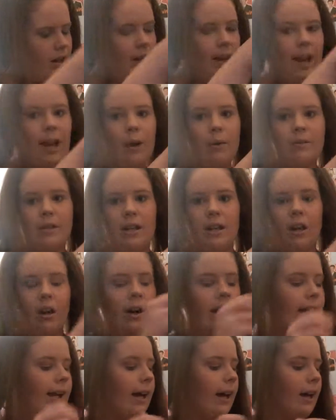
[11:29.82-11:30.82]
Cloudy
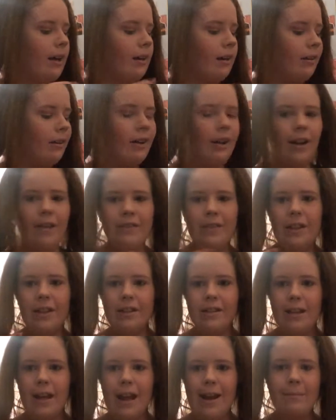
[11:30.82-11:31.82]
Lilac. I love
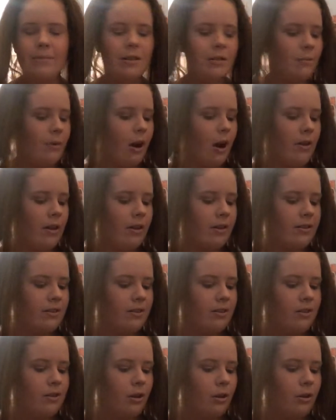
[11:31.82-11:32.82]
these names as well, they're
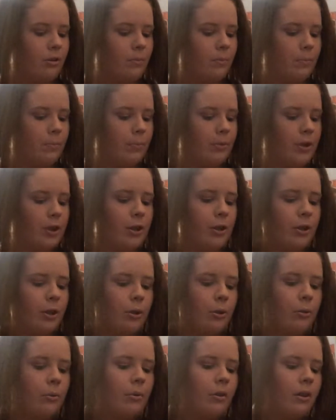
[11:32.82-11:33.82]
so
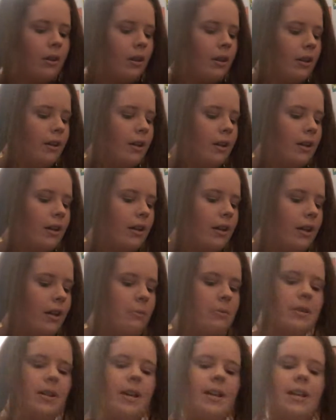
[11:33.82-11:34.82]
cute.
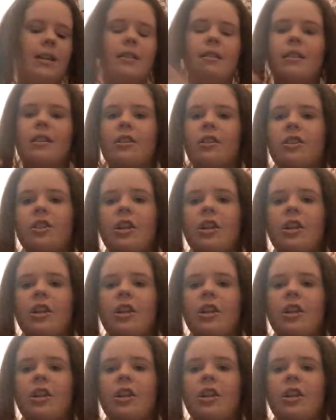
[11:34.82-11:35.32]
And we're taking this